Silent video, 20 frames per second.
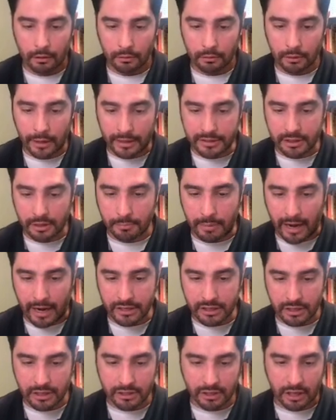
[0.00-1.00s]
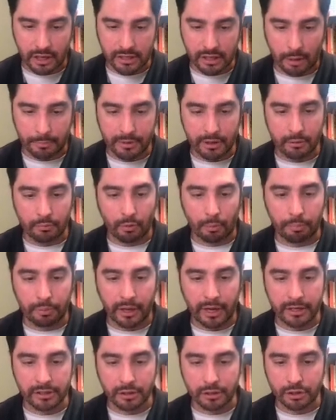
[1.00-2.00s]
let's imagine it's going to tell me to
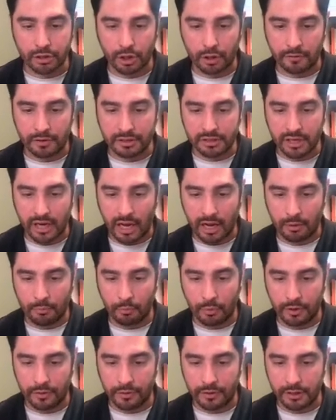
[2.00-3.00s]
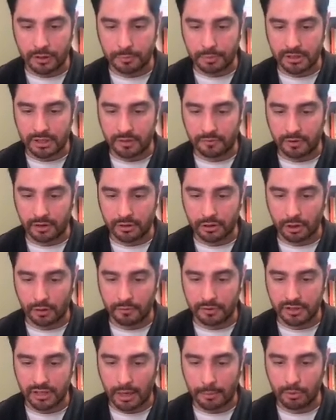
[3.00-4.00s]
replace the service name with the specific
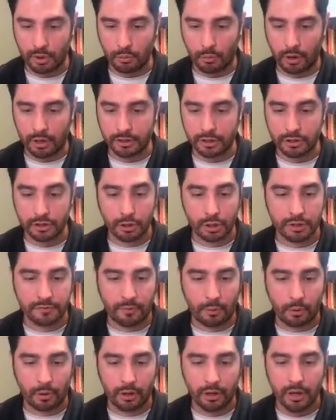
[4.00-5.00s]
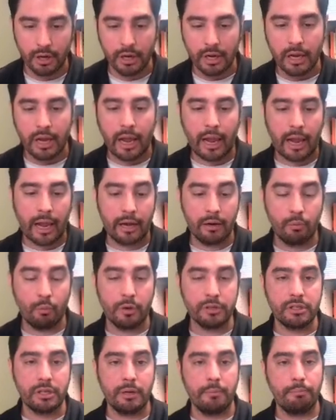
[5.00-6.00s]
service name you want to search for. And
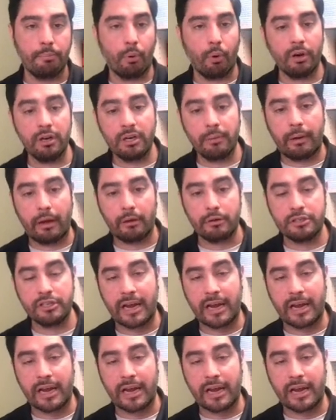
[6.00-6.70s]
what's important about